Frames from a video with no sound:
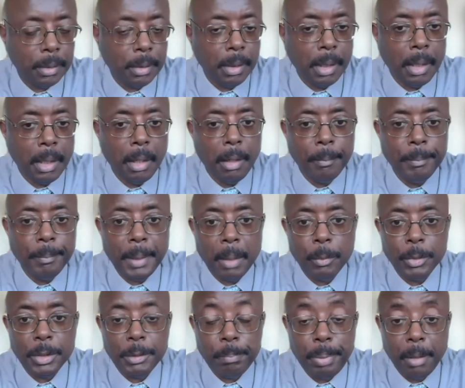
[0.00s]

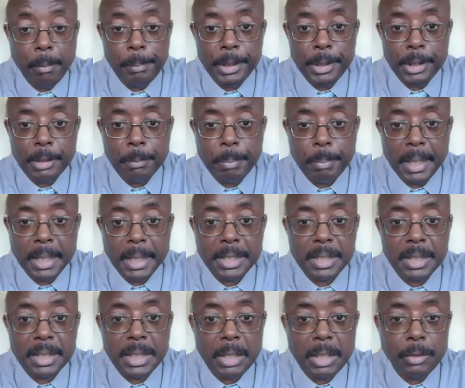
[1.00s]
that was published by a
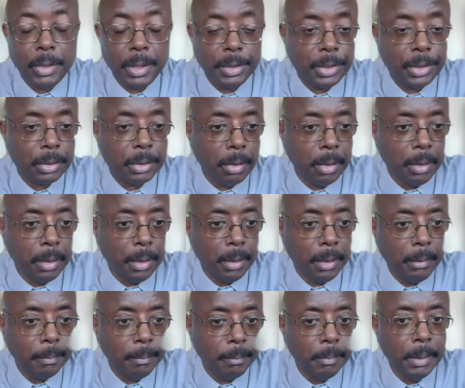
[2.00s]
Syrian
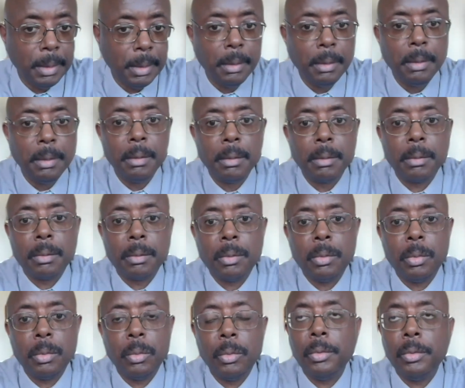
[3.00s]
scholar
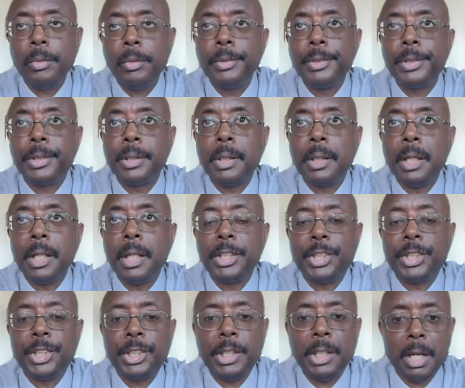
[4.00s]
called
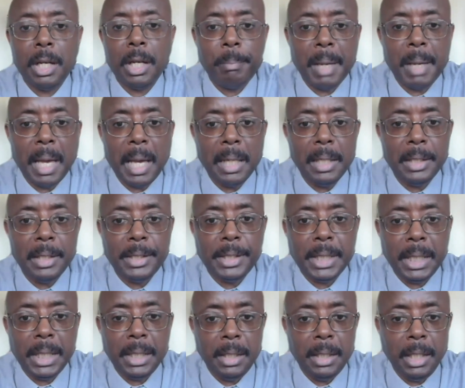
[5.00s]
Shihab
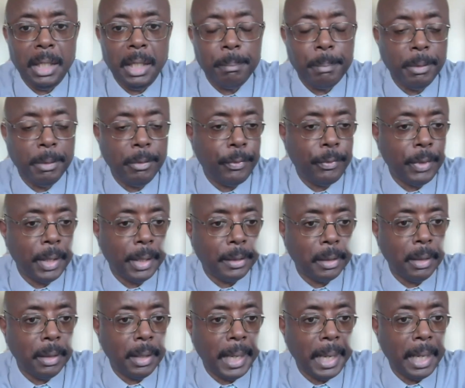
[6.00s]
al-Din ibn
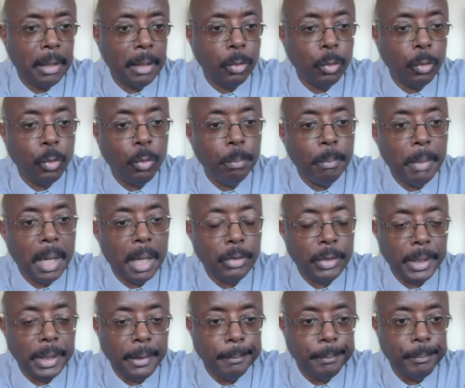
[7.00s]
Fadl
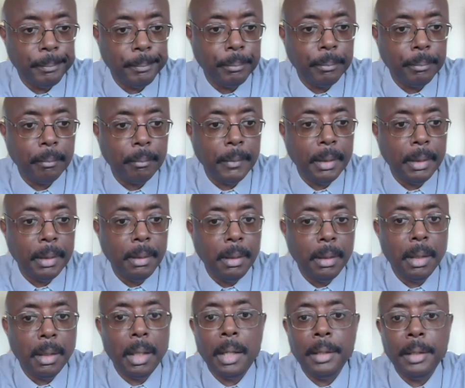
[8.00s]
el-Umari.
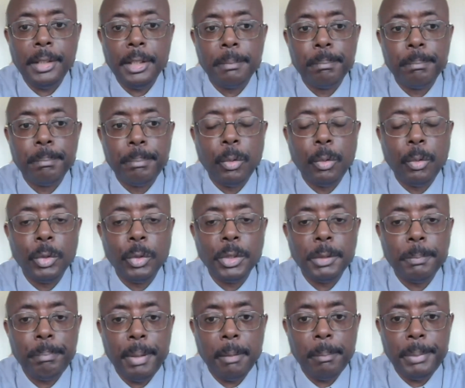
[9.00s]
And his book was
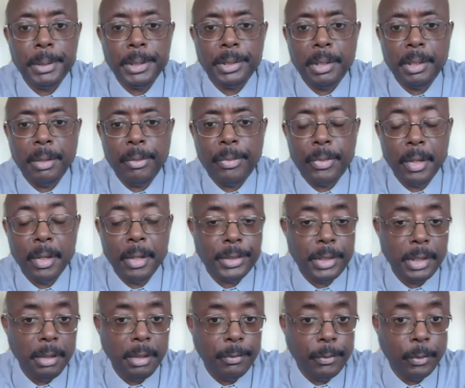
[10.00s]
published in
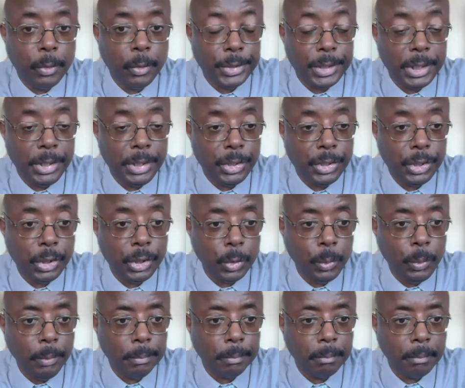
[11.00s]

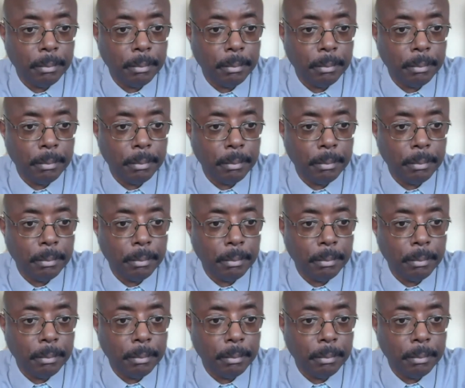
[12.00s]
1342.